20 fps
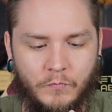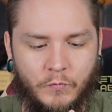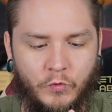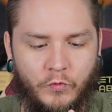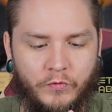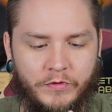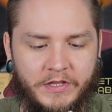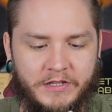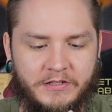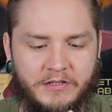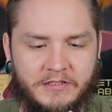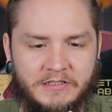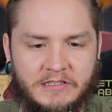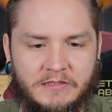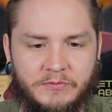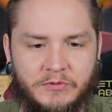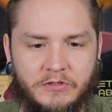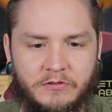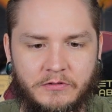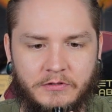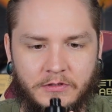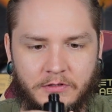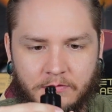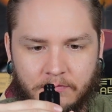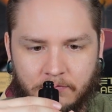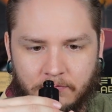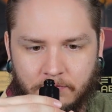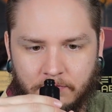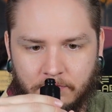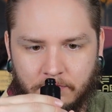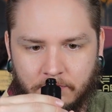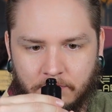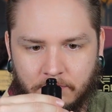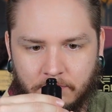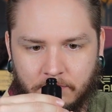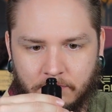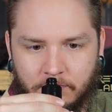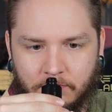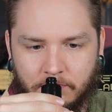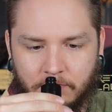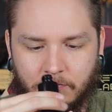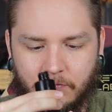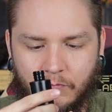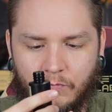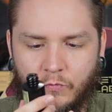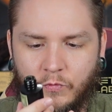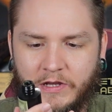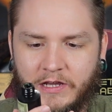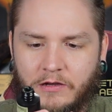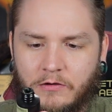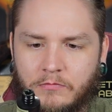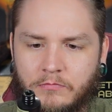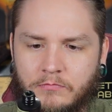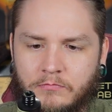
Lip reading: Ooh, that does smell good. Wow.